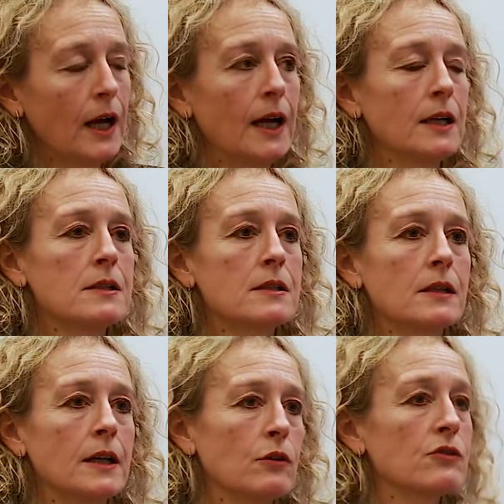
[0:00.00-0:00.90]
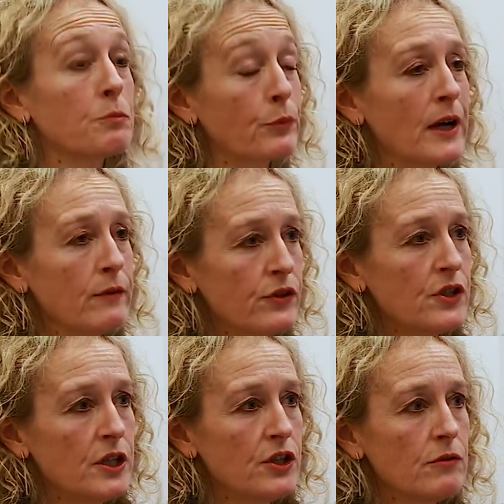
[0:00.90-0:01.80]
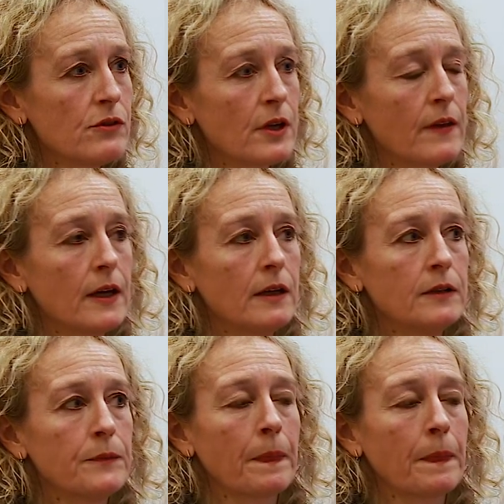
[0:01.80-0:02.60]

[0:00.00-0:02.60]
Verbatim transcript: and, and also privacy issues are there.